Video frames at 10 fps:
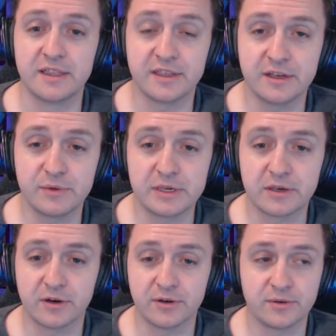There we
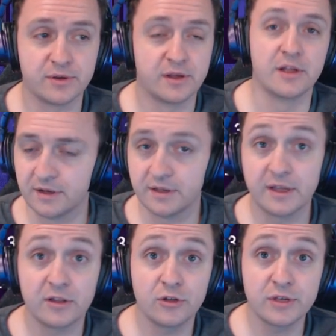go. And
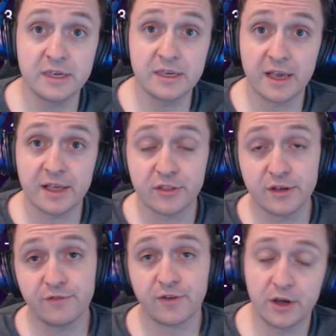now looking at
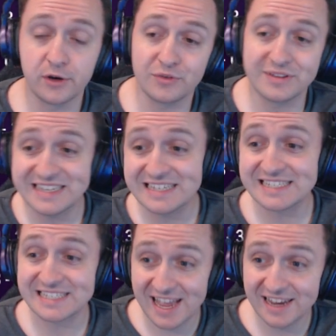the final league
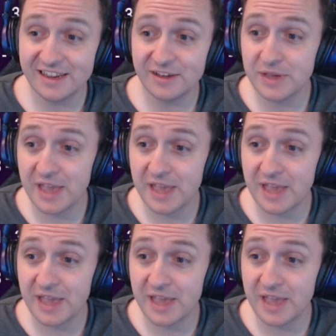standing,